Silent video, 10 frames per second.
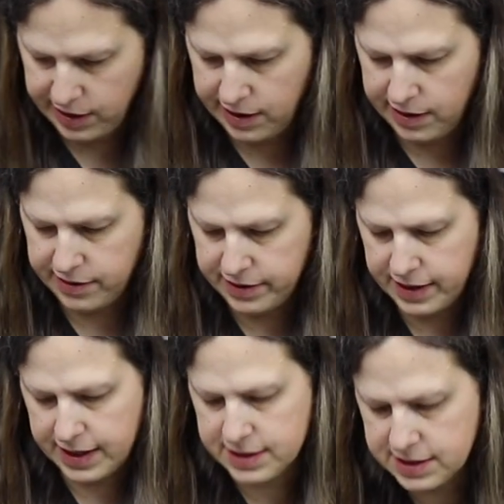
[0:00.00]
and the
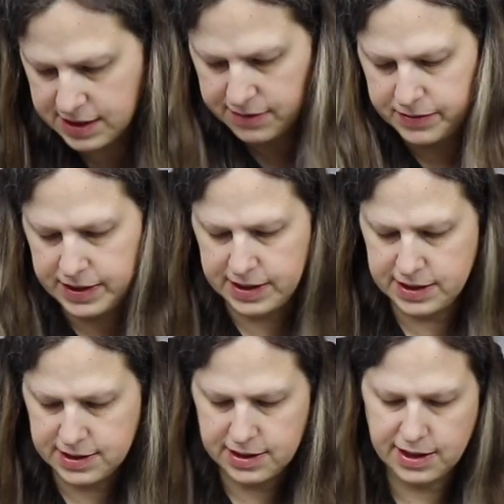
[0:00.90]
next step
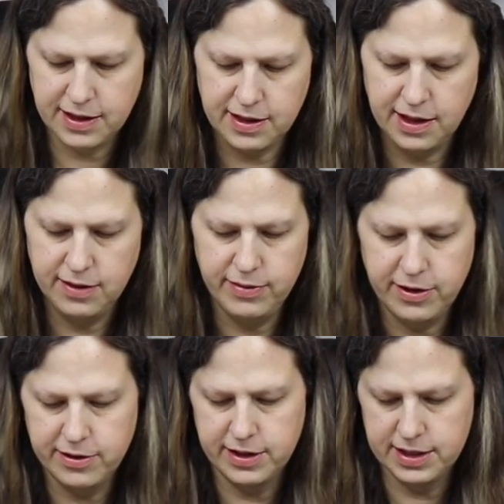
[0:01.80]
is to get the
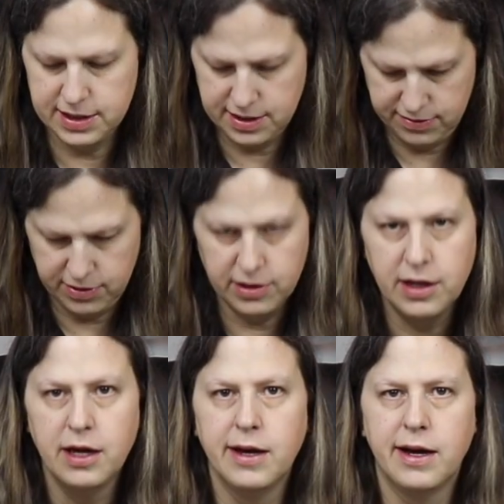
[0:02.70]
Hemera assembled.
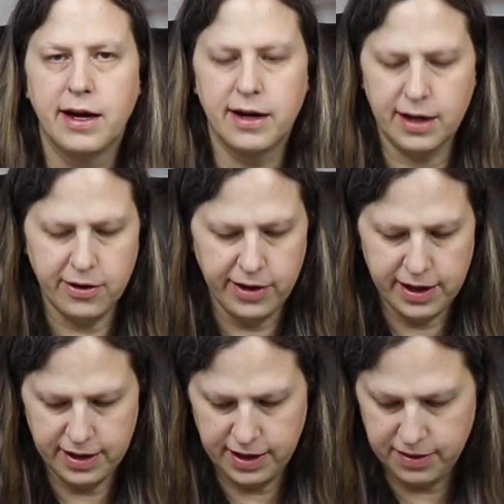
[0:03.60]
I'm going to go
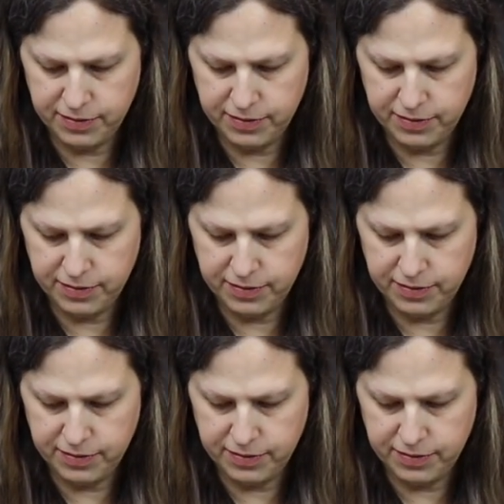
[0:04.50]
ahead and